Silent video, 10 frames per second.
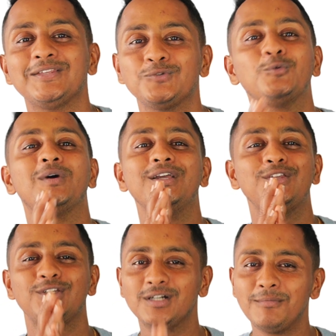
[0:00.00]
as to why
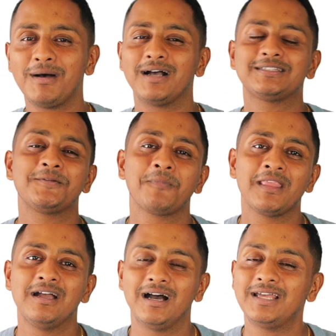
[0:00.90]
your marks
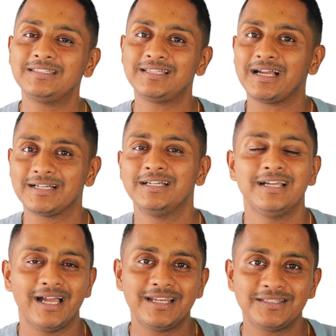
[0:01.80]
are stuck
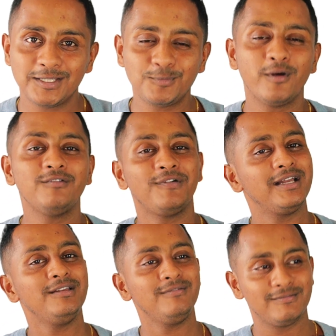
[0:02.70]
at
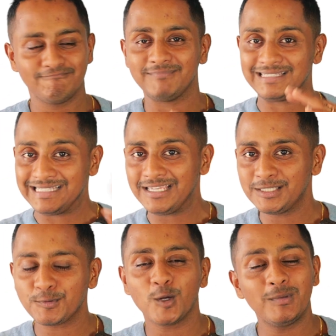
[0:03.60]
6.5, 6
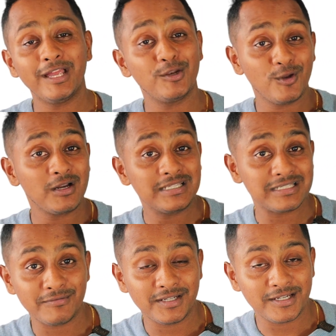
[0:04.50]
probably, and not
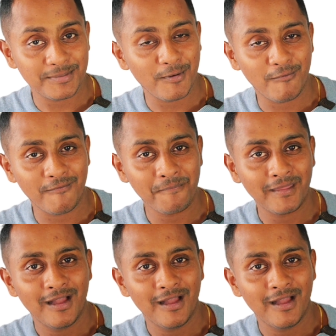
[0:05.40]
7 and above.